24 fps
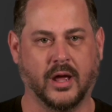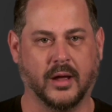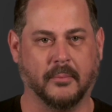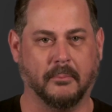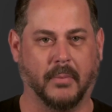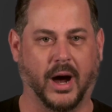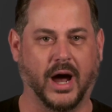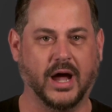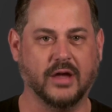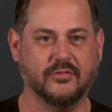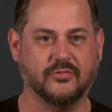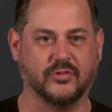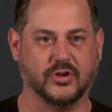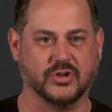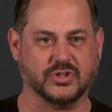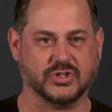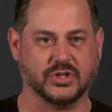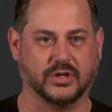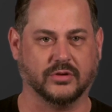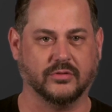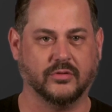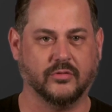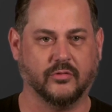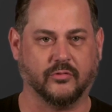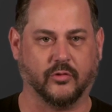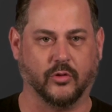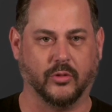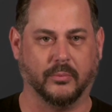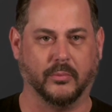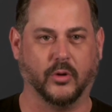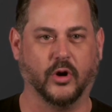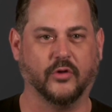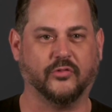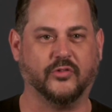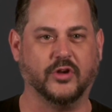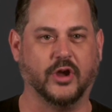My vision for the
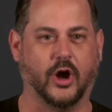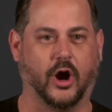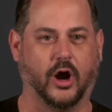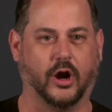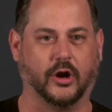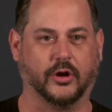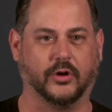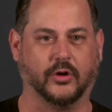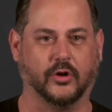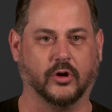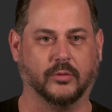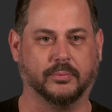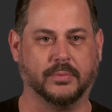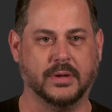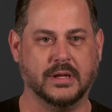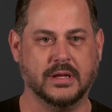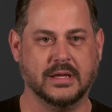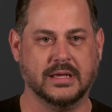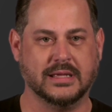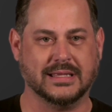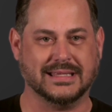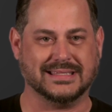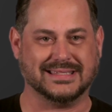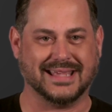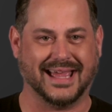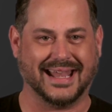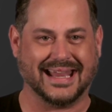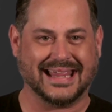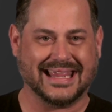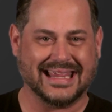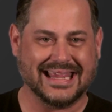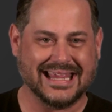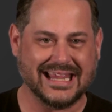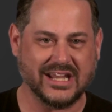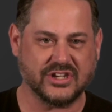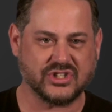Murphy Auto Group is that
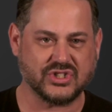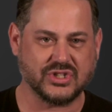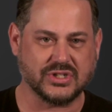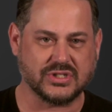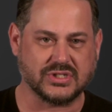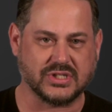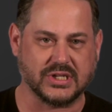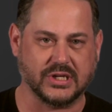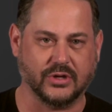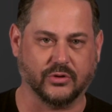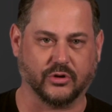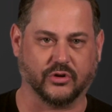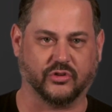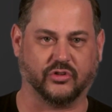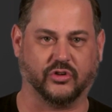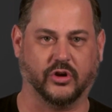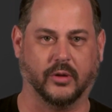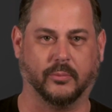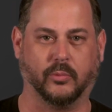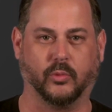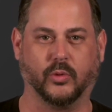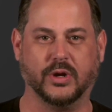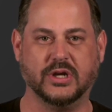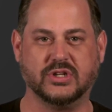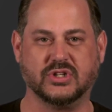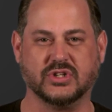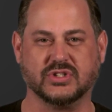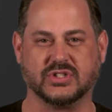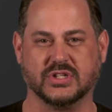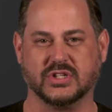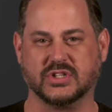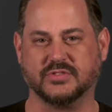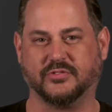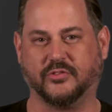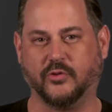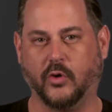each dealership reaches
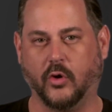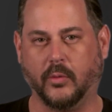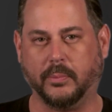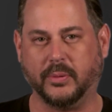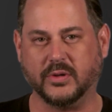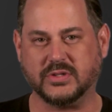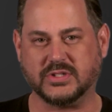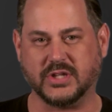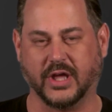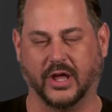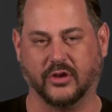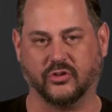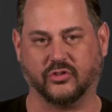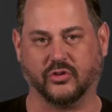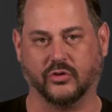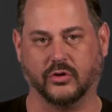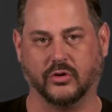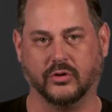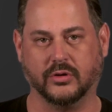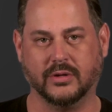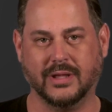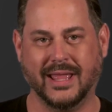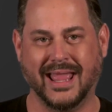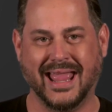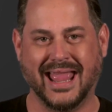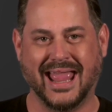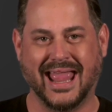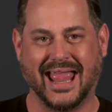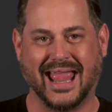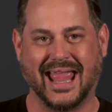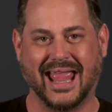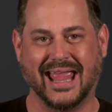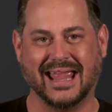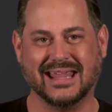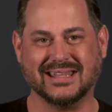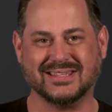its full potential
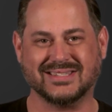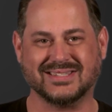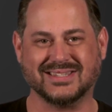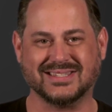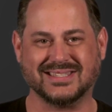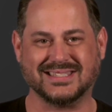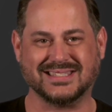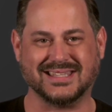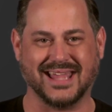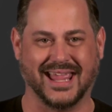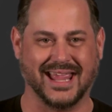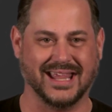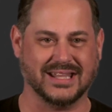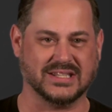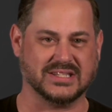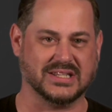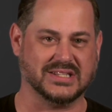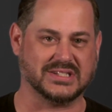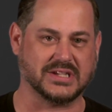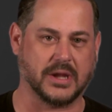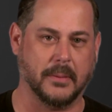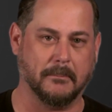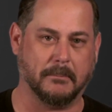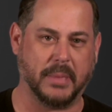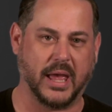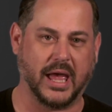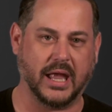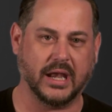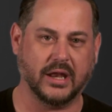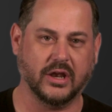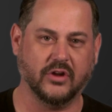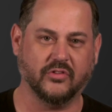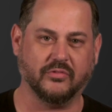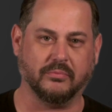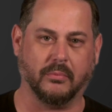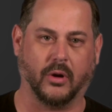and sustains its
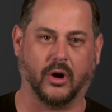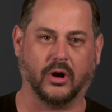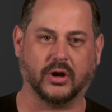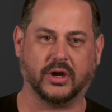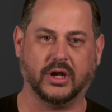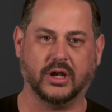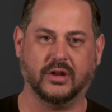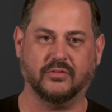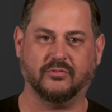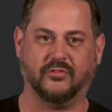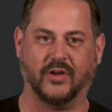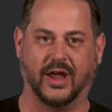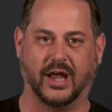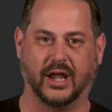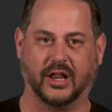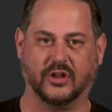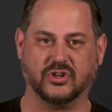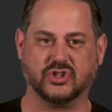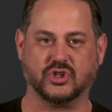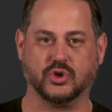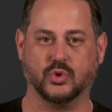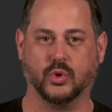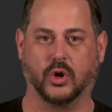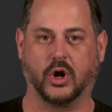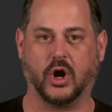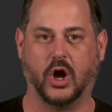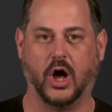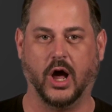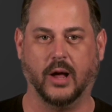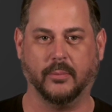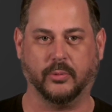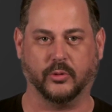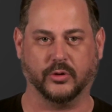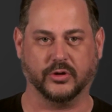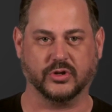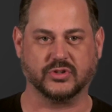competitive market advantage to
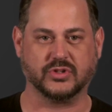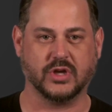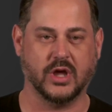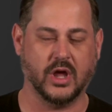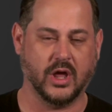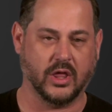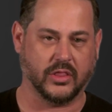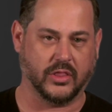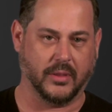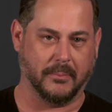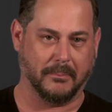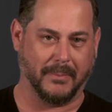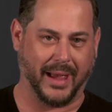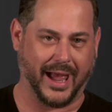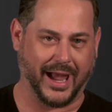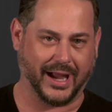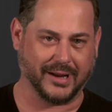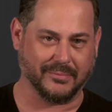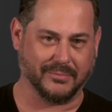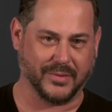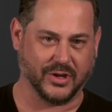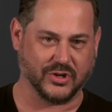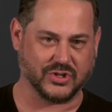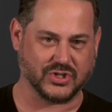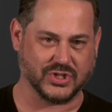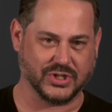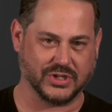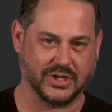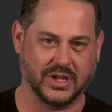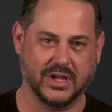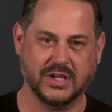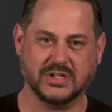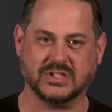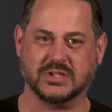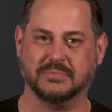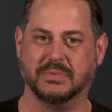accomplish the MAG mission
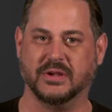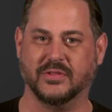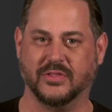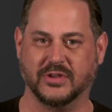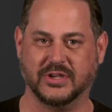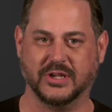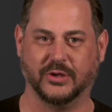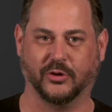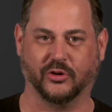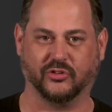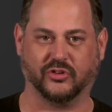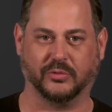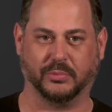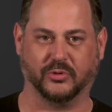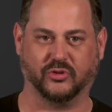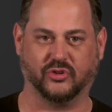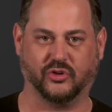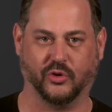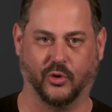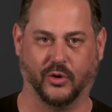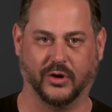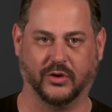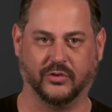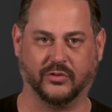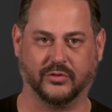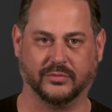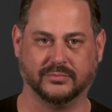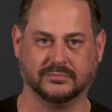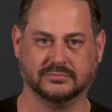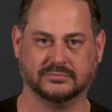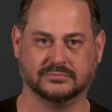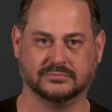to be the dealership of choice.